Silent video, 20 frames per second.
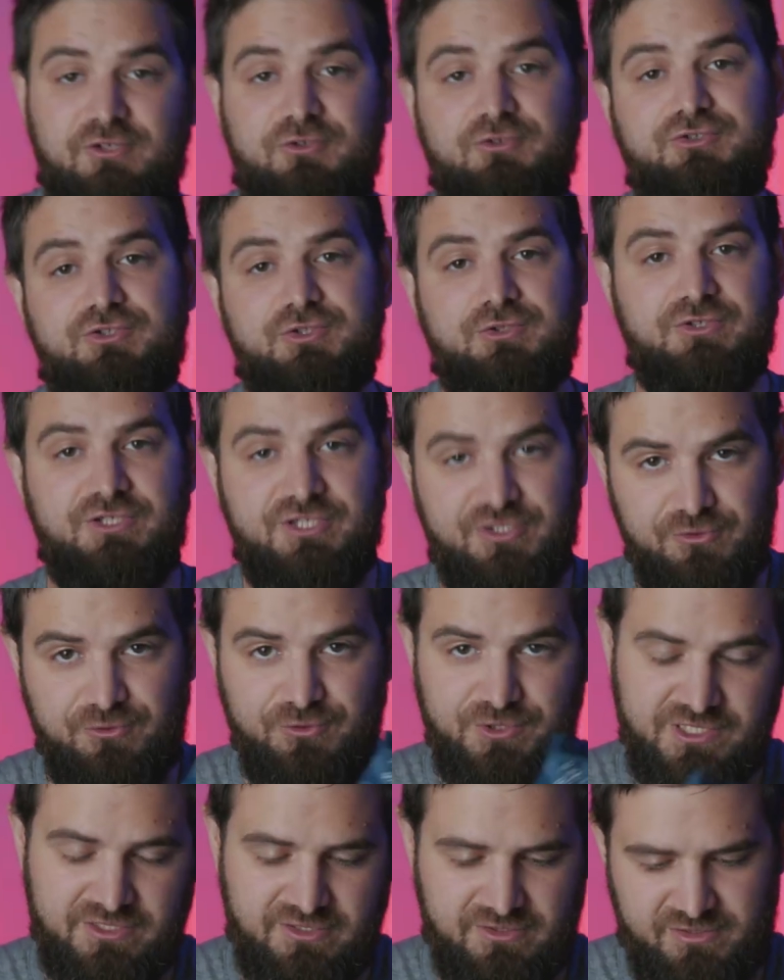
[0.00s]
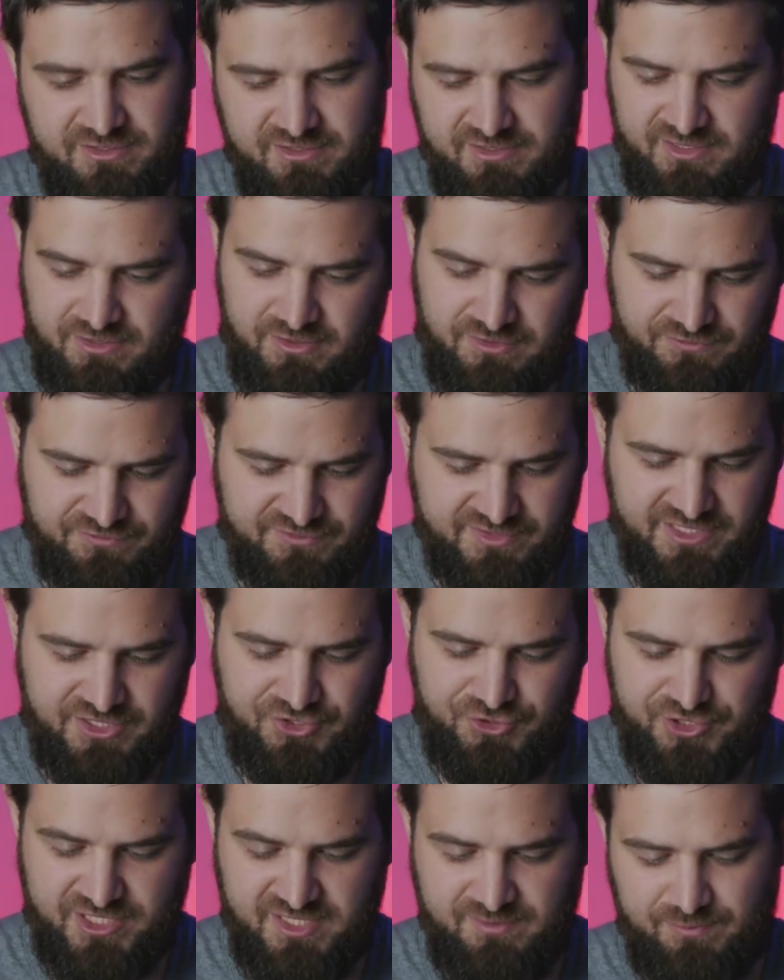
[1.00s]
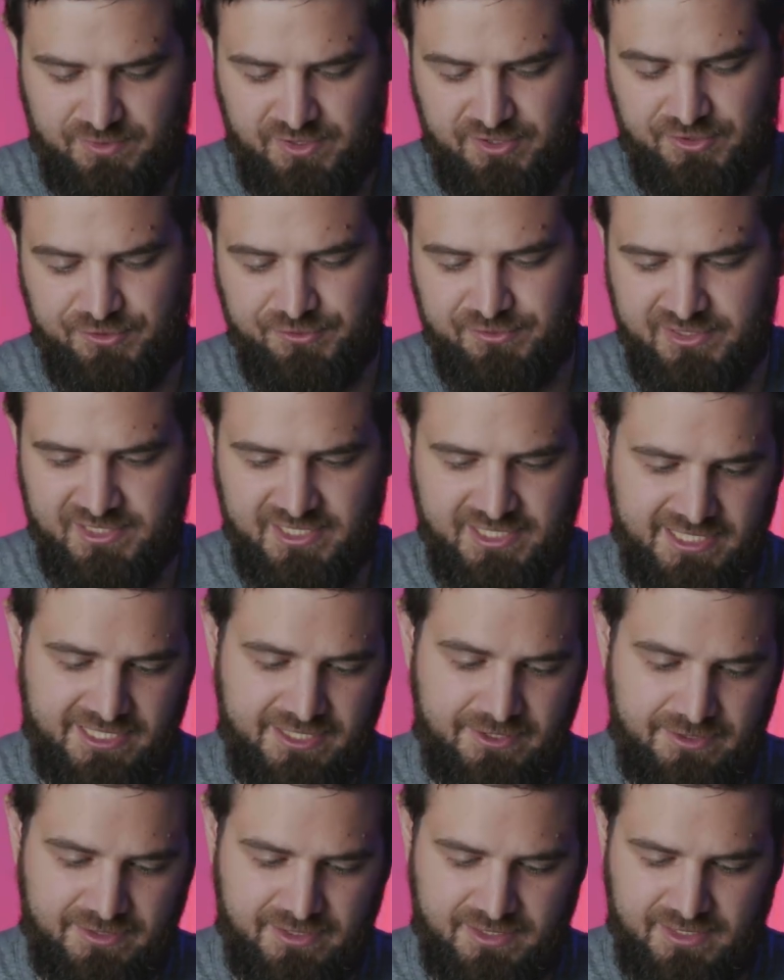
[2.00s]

also used on this trip only